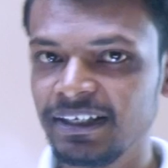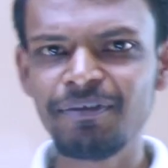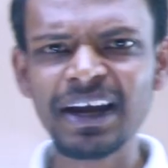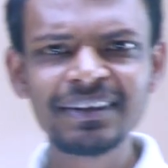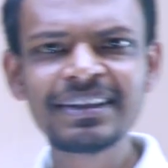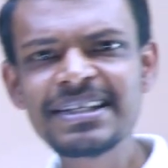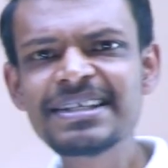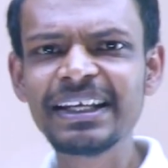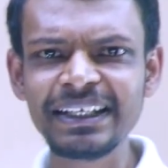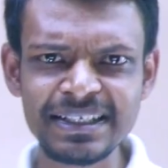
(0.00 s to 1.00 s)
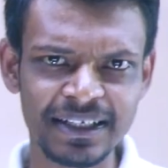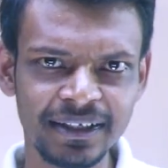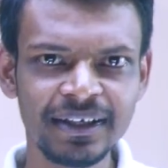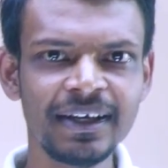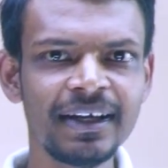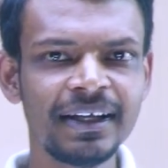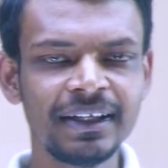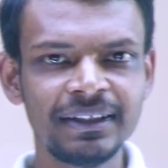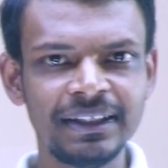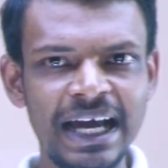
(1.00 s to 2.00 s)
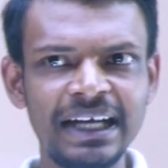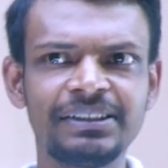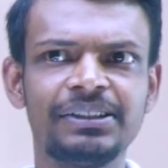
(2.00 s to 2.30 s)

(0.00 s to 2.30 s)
In fact, this is the reason that